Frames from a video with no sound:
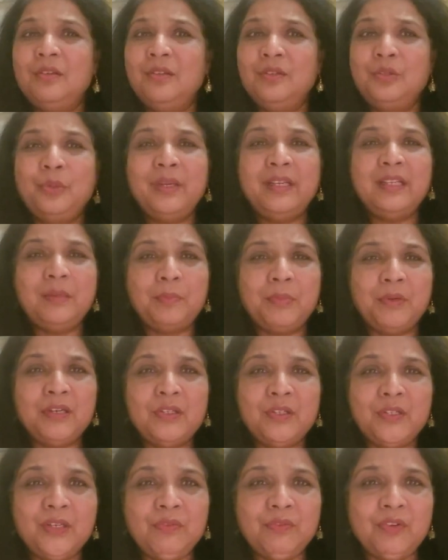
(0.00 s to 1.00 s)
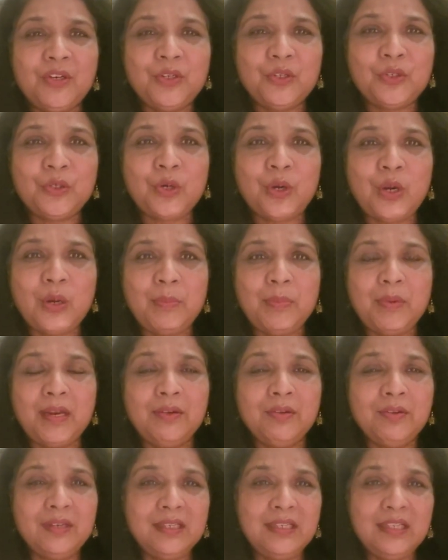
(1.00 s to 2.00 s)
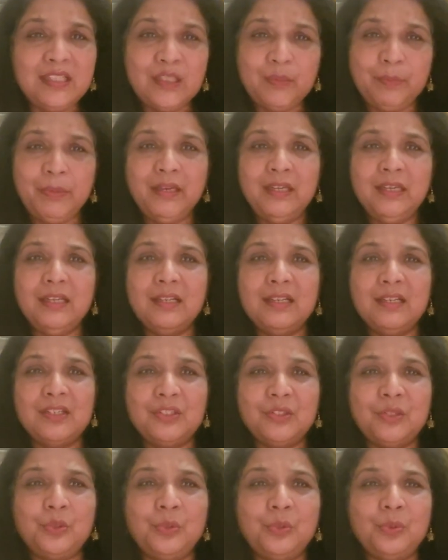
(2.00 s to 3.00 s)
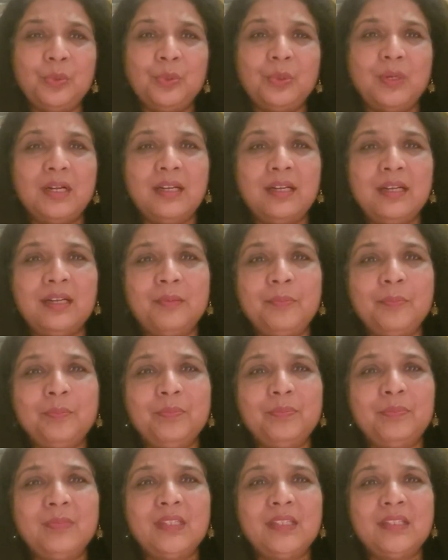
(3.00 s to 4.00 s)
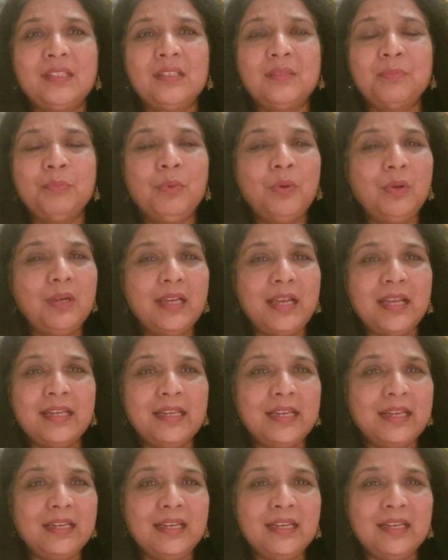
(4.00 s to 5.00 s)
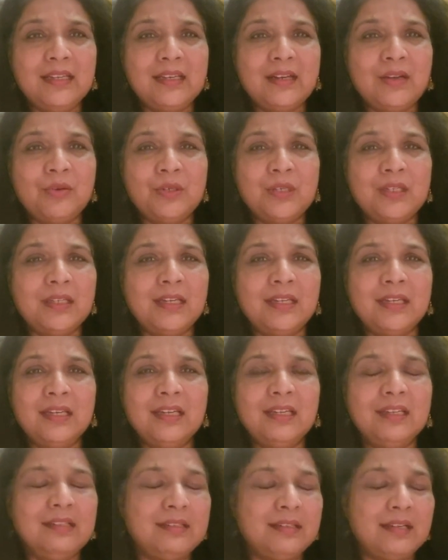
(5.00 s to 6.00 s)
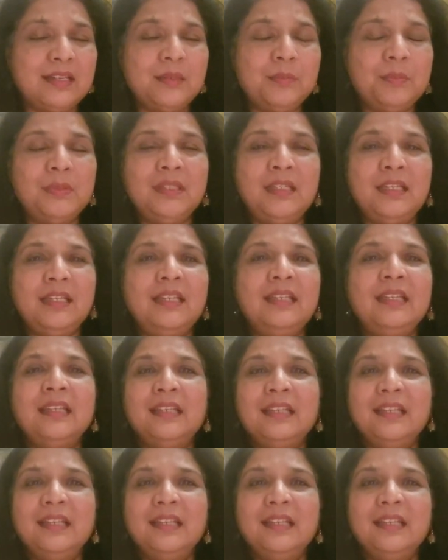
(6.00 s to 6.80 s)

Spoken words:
doing a poetry workshop and really speeding us through this book and getting it out in an incredibly